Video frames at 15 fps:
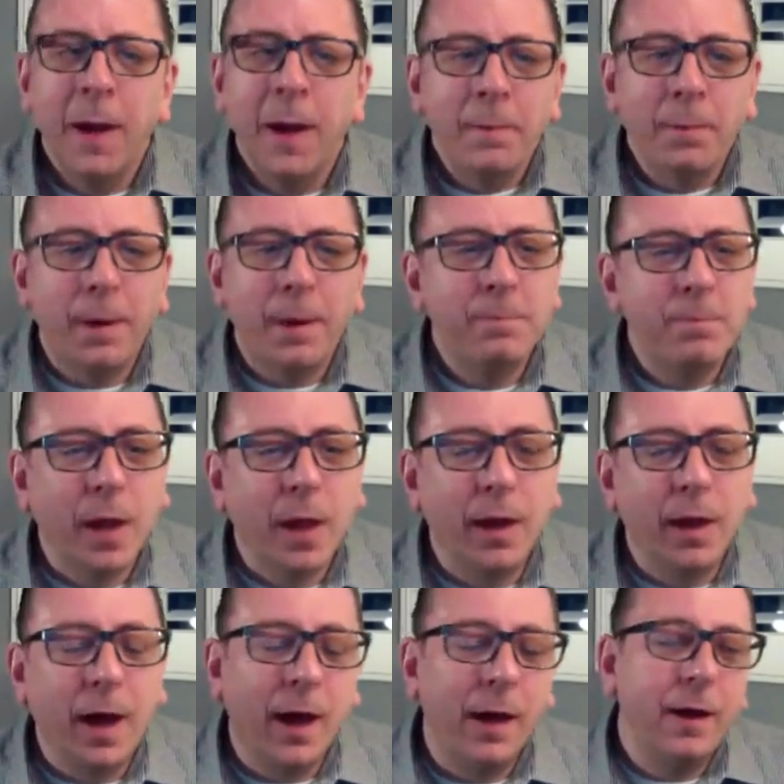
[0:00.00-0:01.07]
But
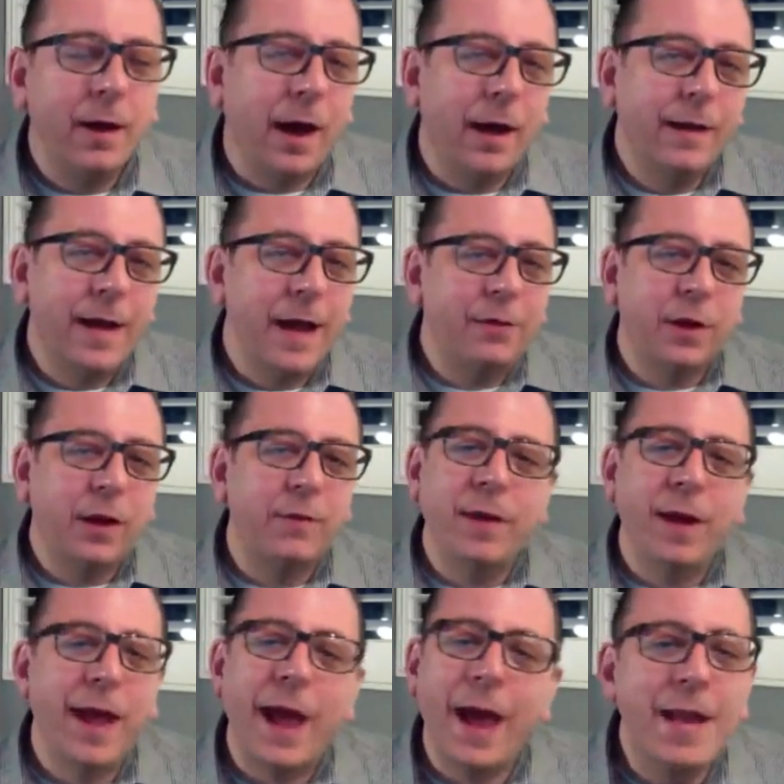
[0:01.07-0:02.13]
I can't think
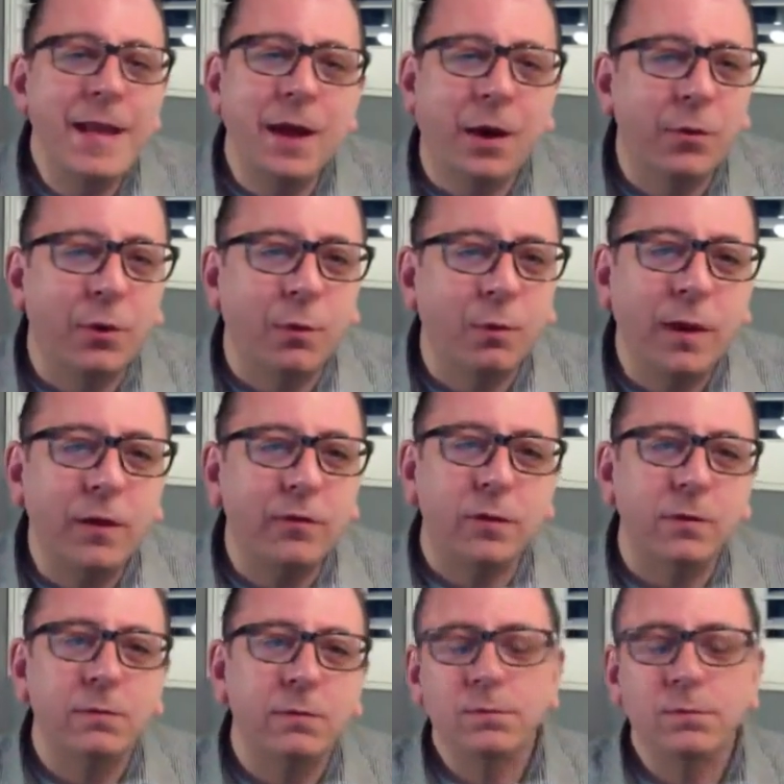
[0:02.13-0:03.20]
of any other
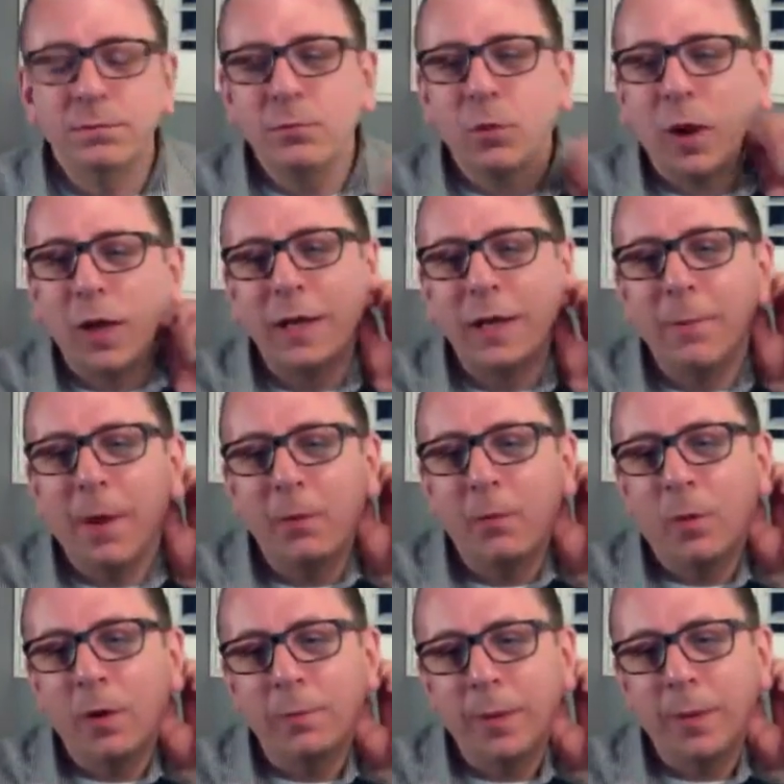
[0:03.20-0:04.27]
reason why he might
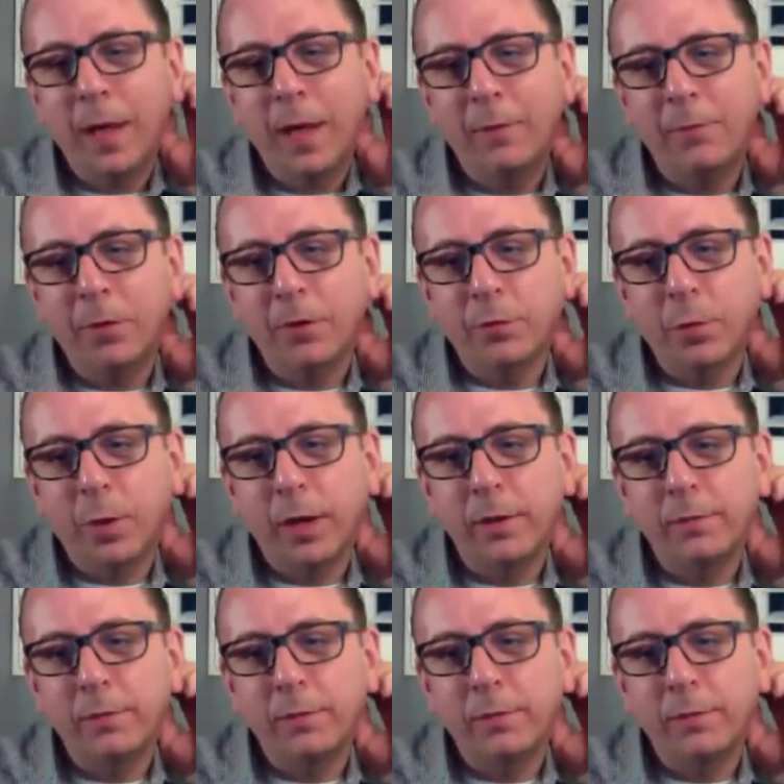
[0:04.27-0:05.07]
want to behave this way.